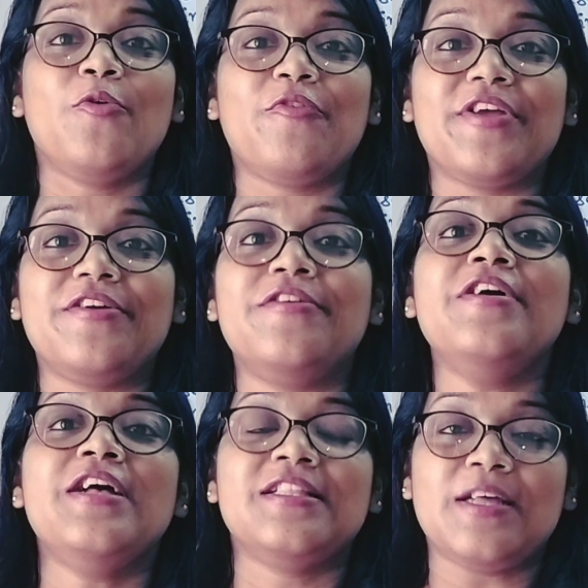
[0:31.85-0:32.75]
where
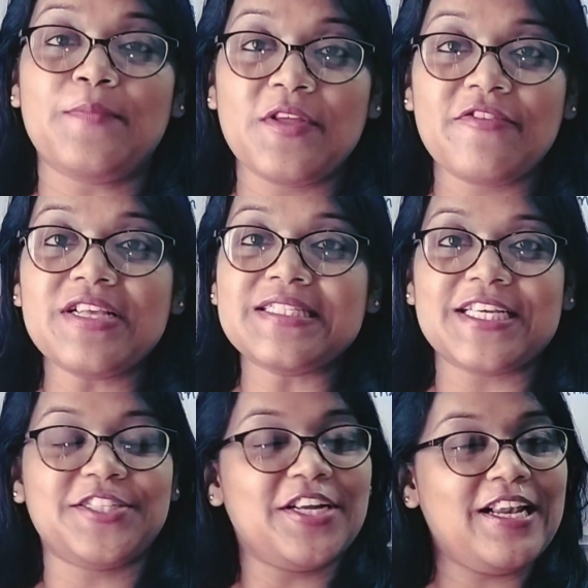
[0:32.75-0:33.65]
the previous
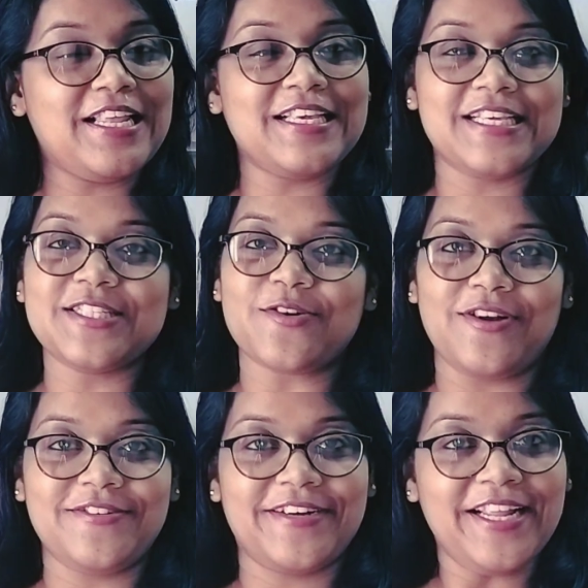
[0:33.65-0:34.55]
session link is
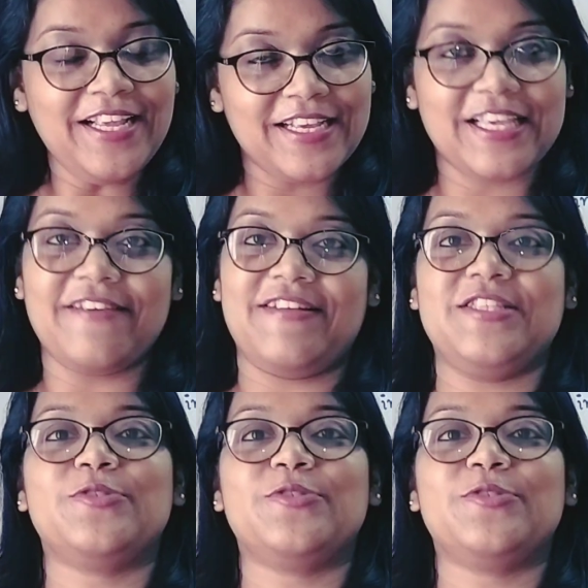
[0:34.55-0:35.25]
already given.